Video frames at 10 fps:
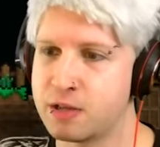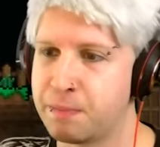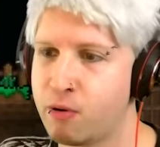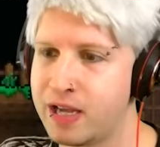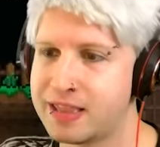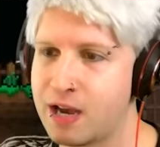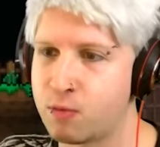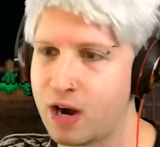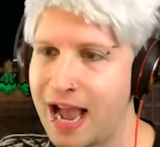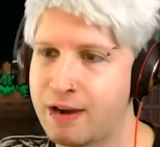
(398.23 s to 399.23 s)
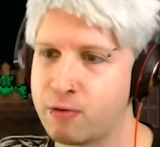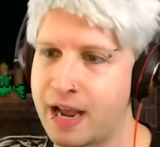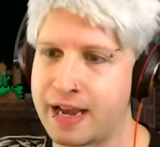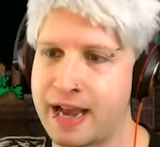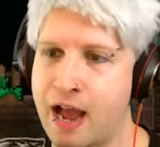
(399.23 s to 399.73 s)
the point that we're at
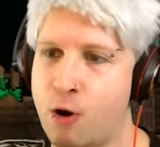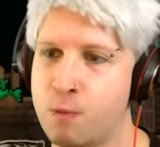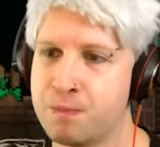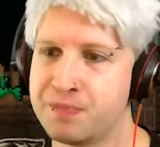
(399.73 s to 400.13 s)
right now